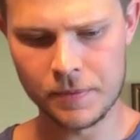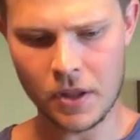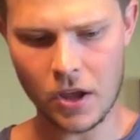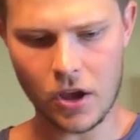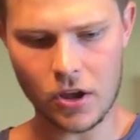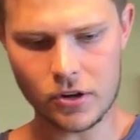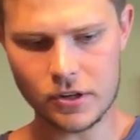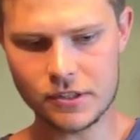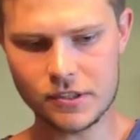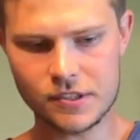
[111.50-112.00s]

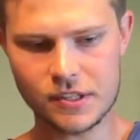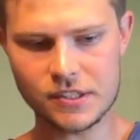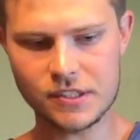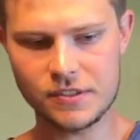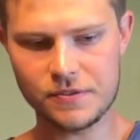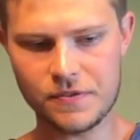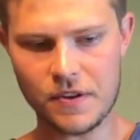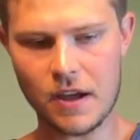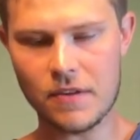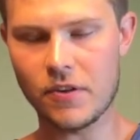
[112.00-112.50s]

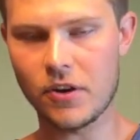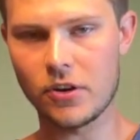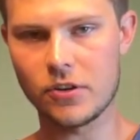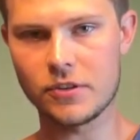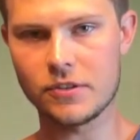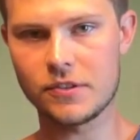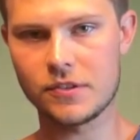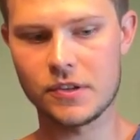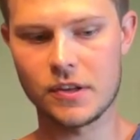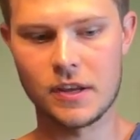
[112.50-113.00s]
165
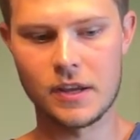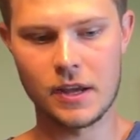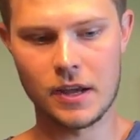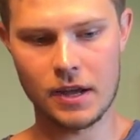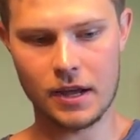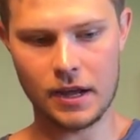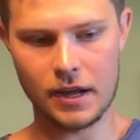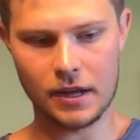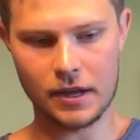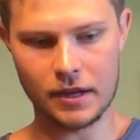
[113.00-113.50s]
hertz,
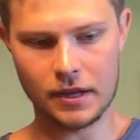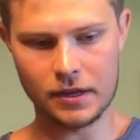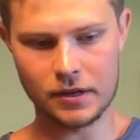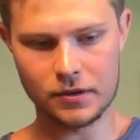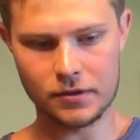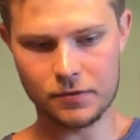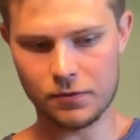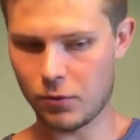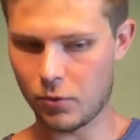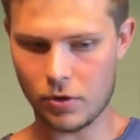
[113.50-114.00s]

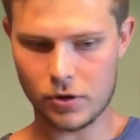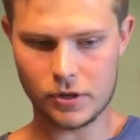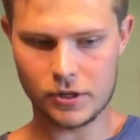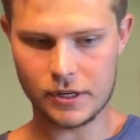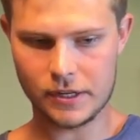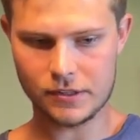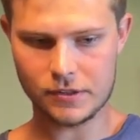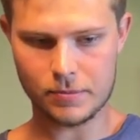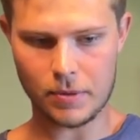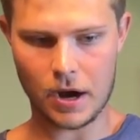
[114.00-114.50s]
and 400
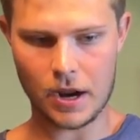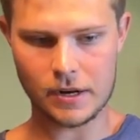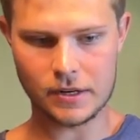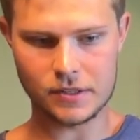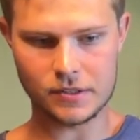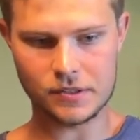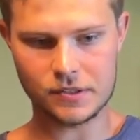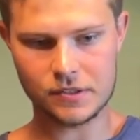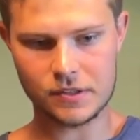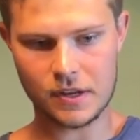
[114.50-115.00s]
nits of
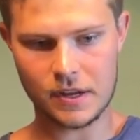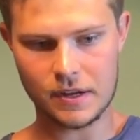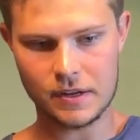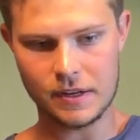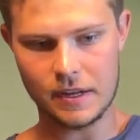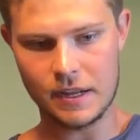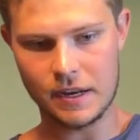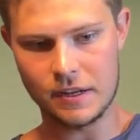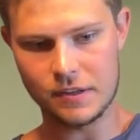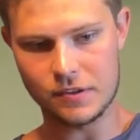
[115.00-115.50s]
brightness.
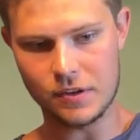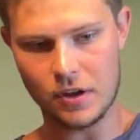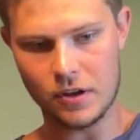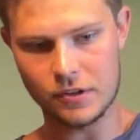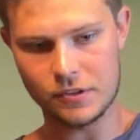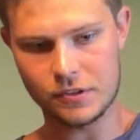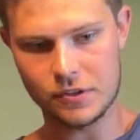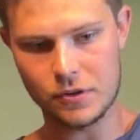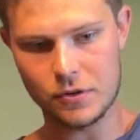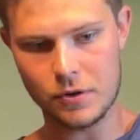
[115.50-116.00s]
It is
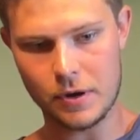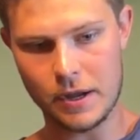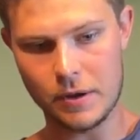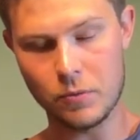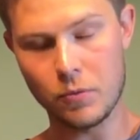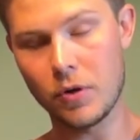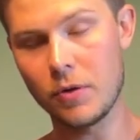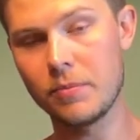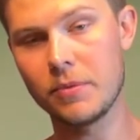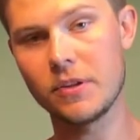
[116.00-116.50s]
also a
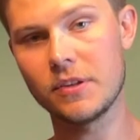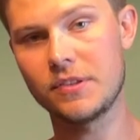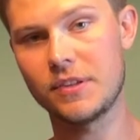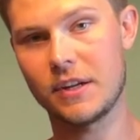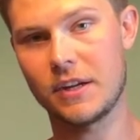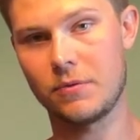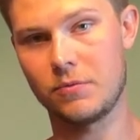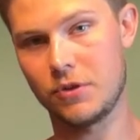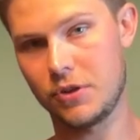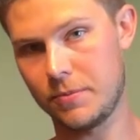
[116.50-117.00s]
1
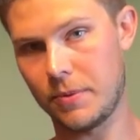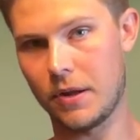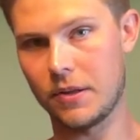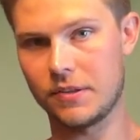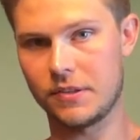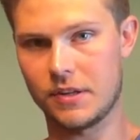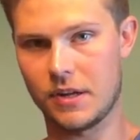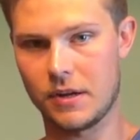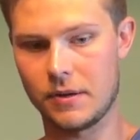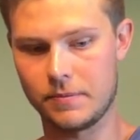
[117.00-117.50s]
millisecond
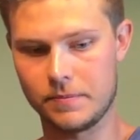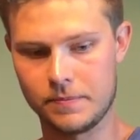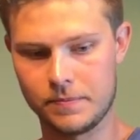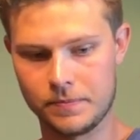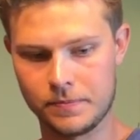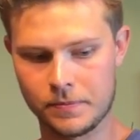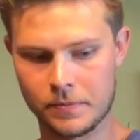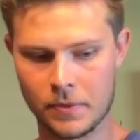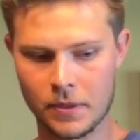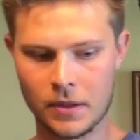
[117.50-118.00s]
response time.
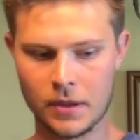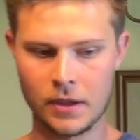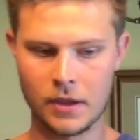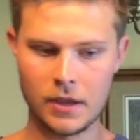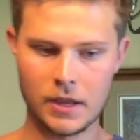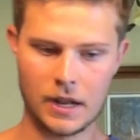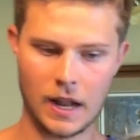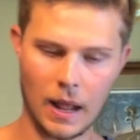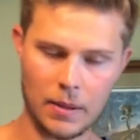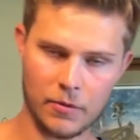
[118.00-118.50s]

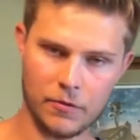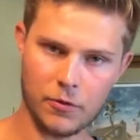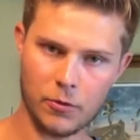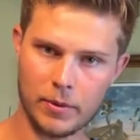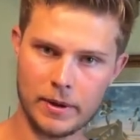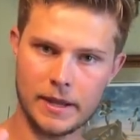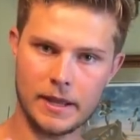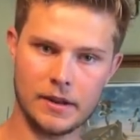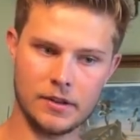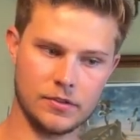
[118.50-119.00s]
Now, before
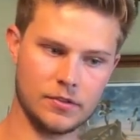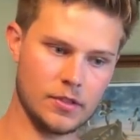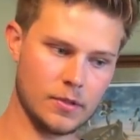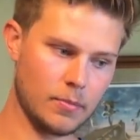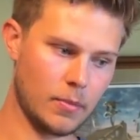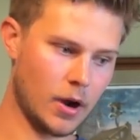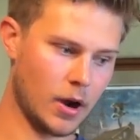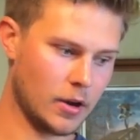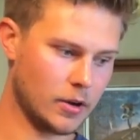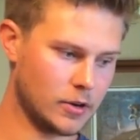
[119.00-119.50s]
we get into the
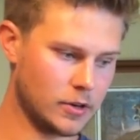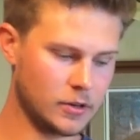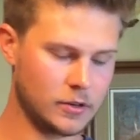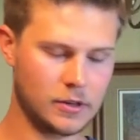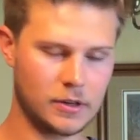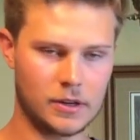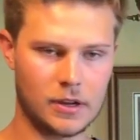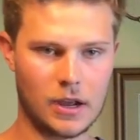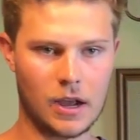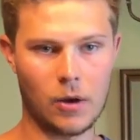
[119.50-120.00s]

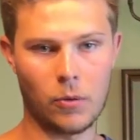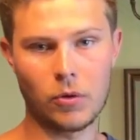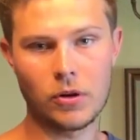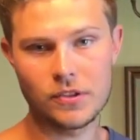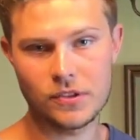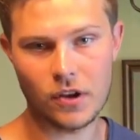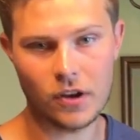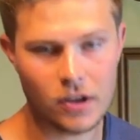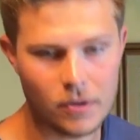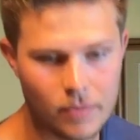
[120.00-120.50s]
monitor, I want to talk